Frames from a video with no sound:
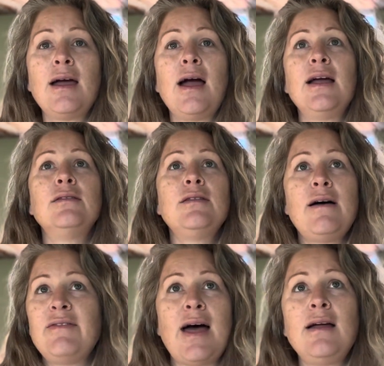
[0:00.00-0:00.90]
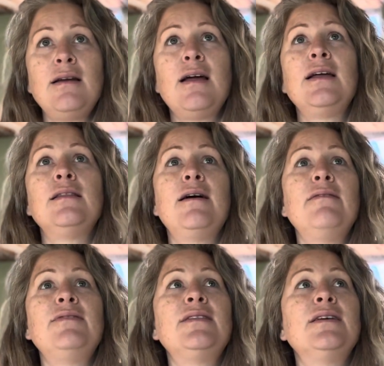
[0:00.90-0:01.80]
I love that. I
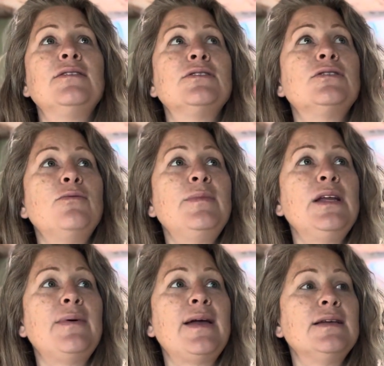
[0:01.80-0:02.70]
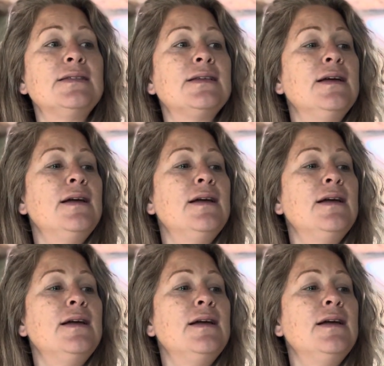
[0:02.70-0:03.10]
love that there's so many ways,